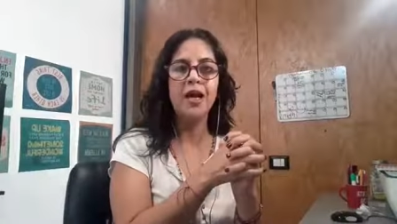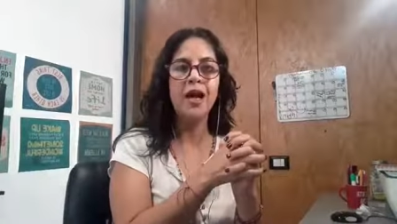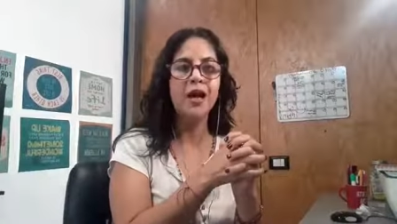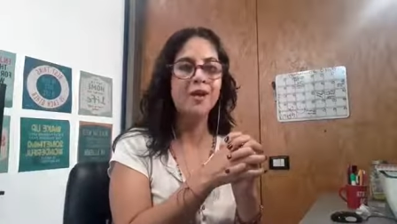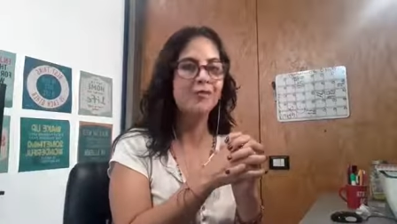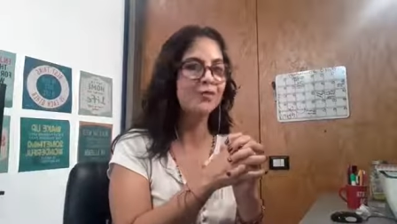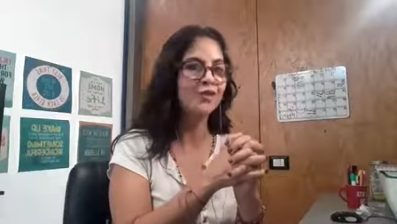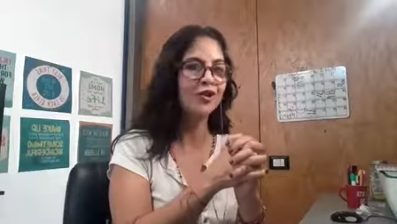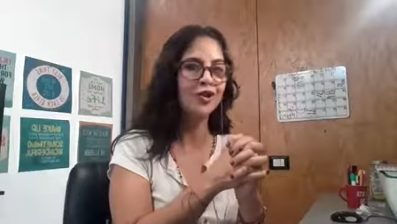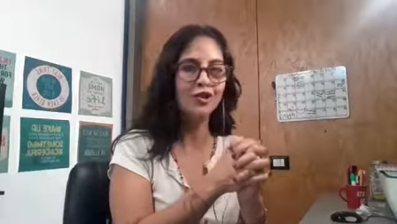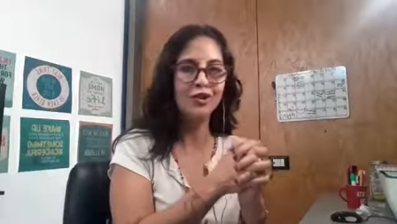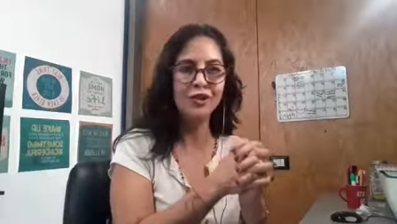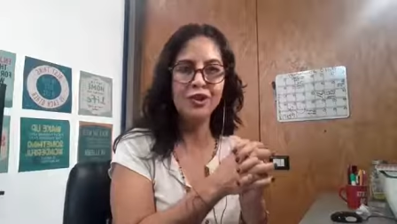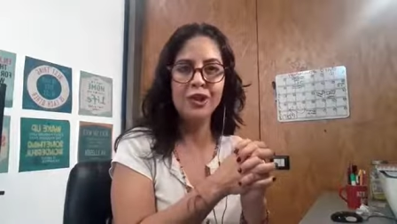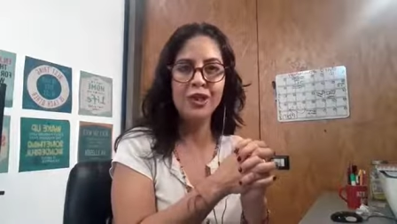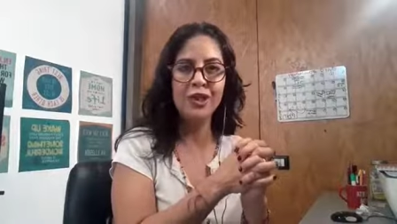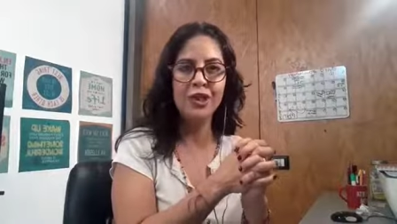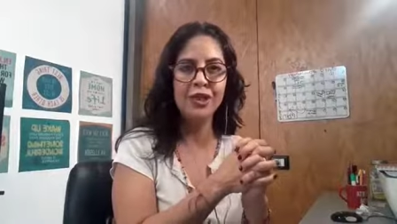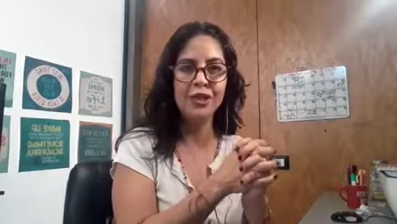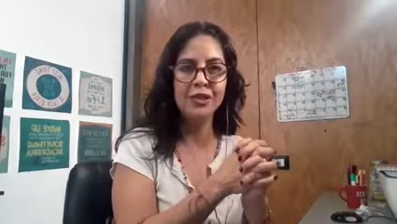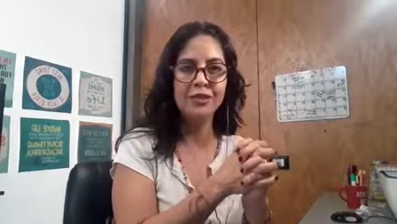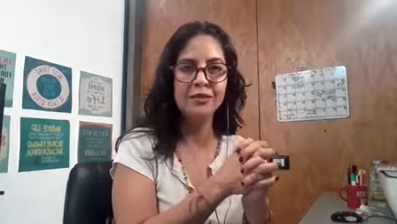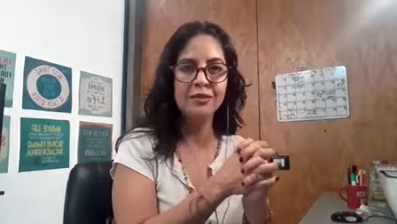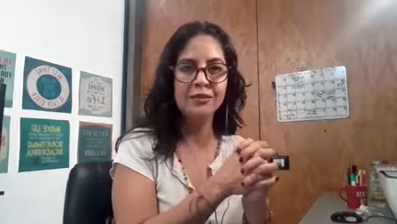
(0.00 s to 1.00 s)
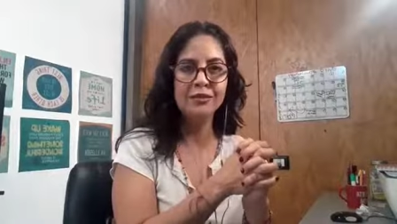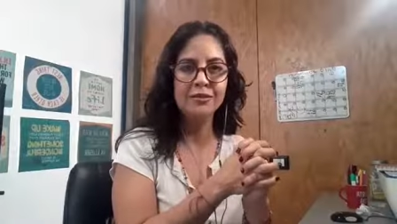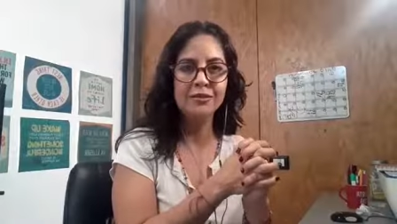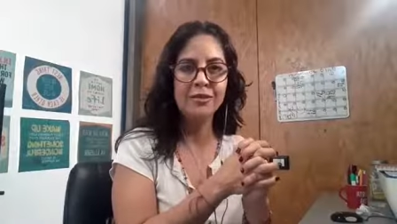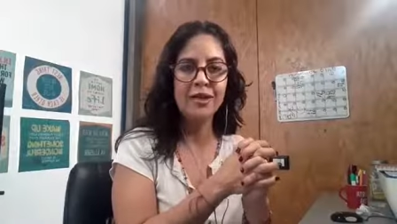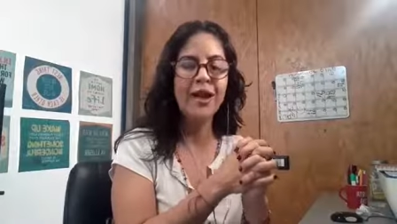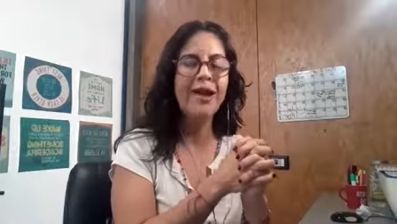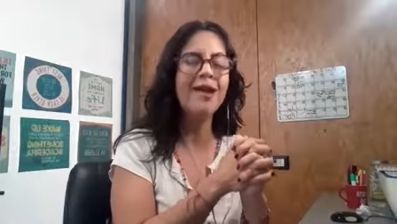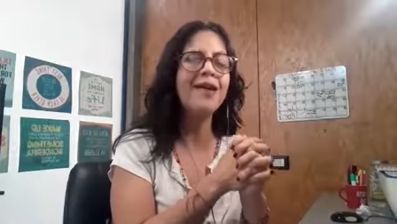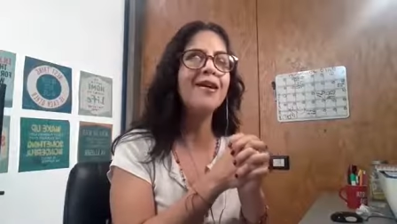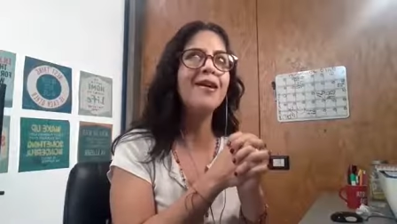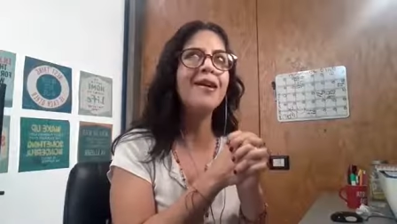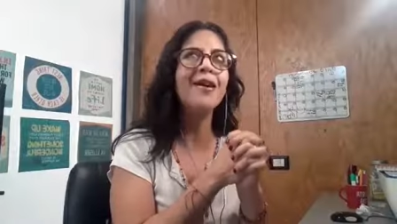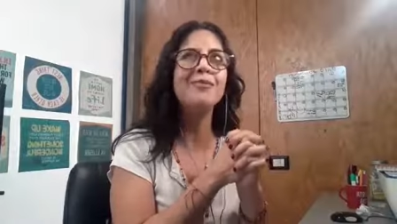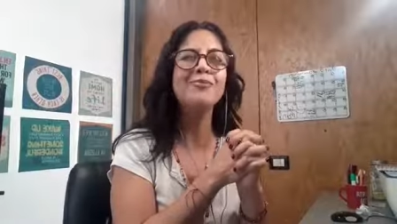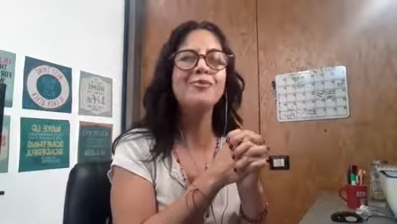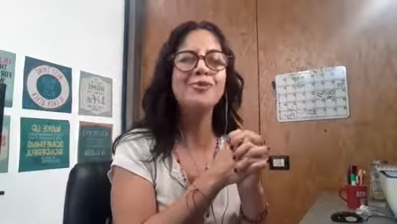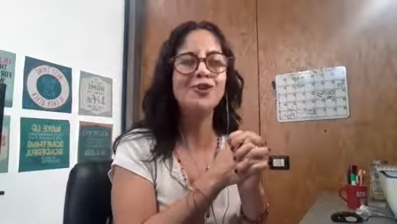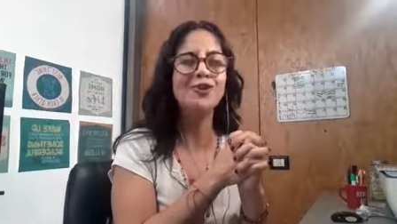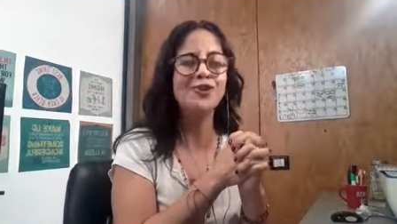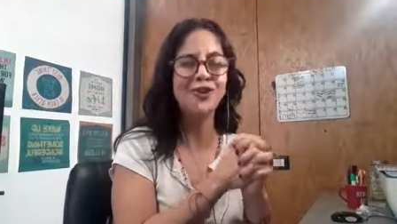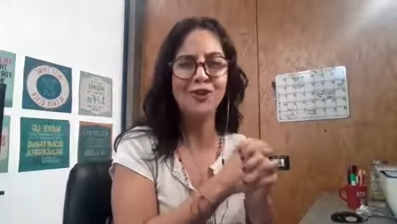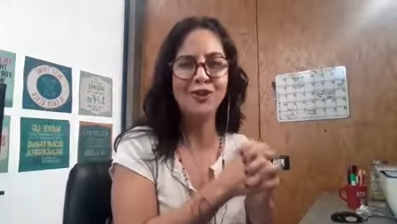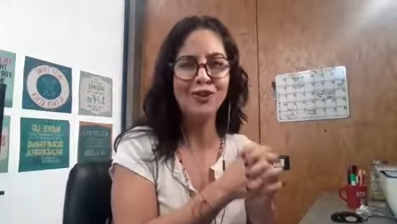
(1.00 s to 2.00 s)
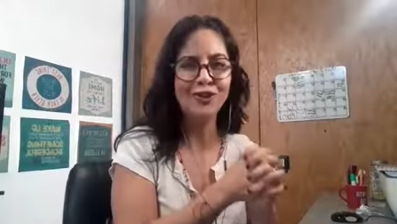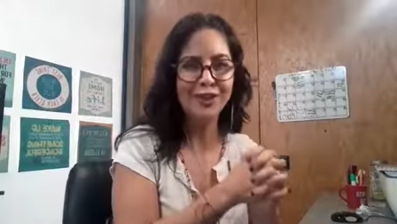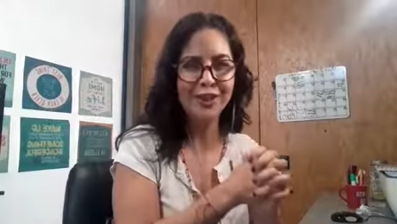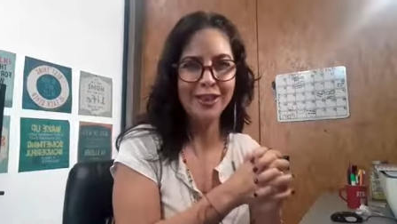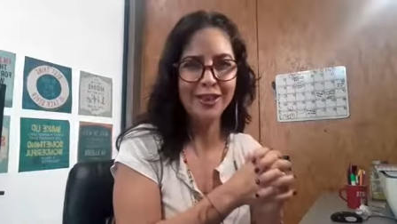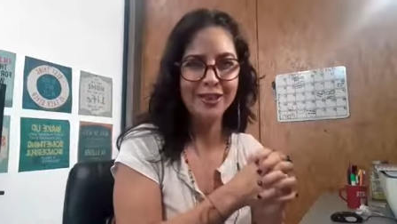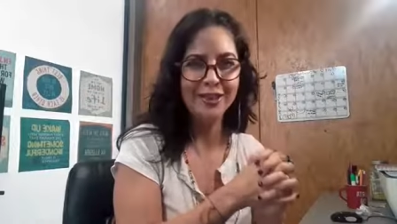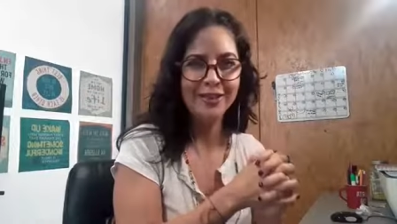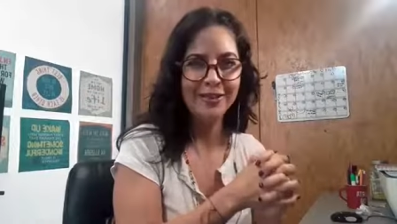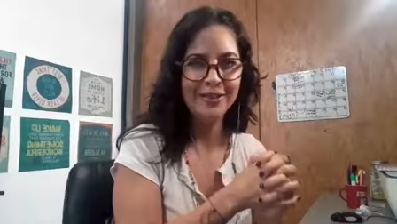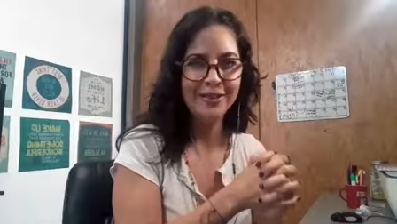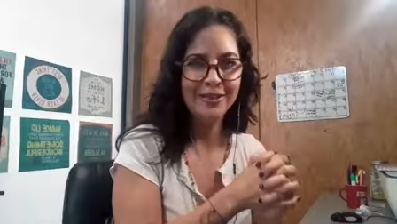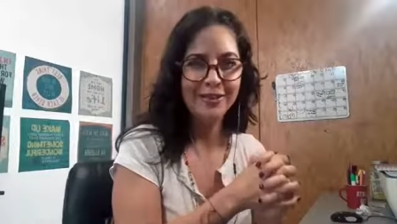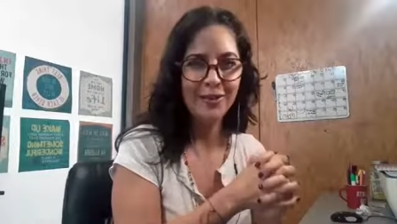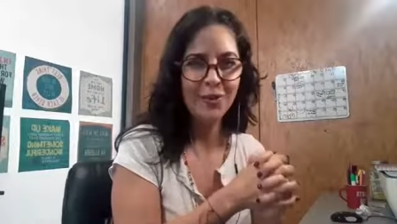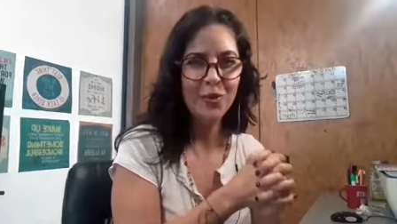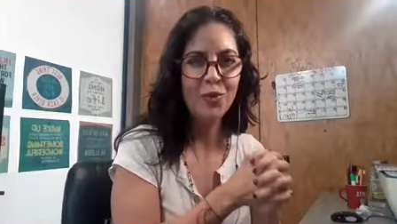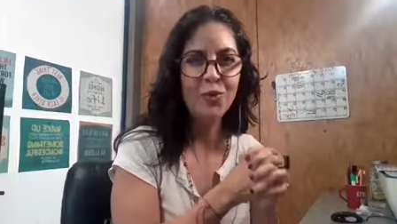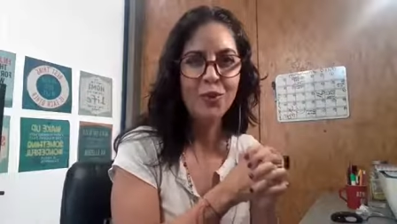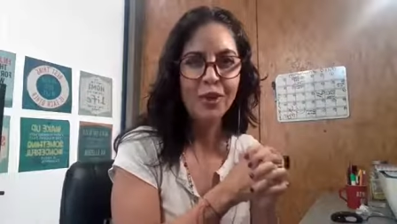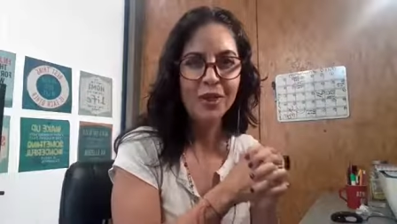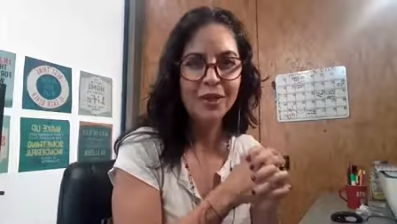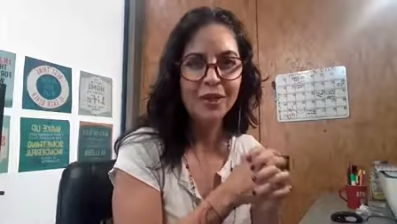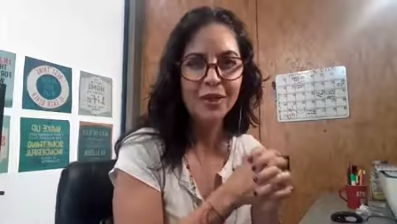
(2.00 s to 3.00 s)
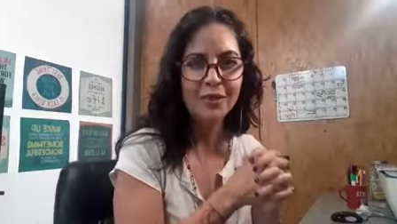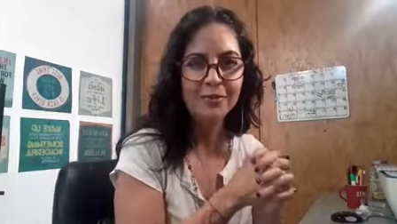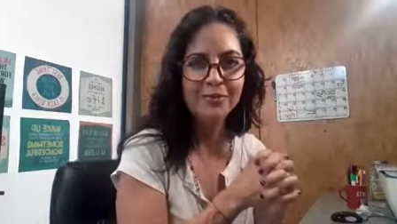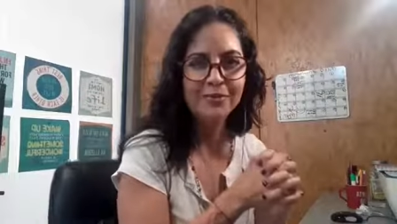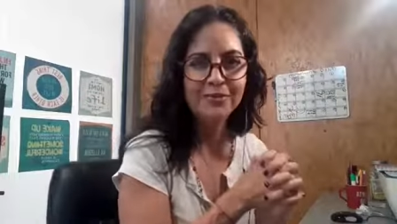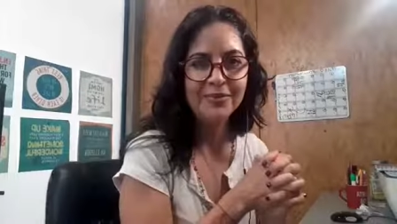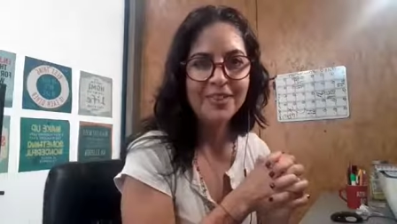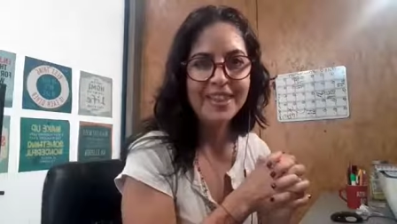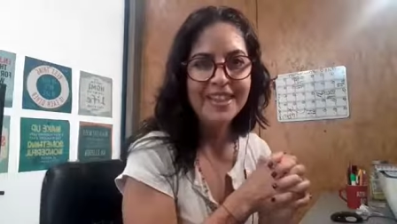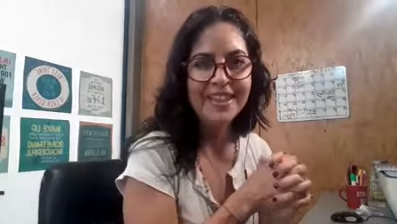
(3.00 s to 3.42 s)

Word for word: absolutely absolutely welcome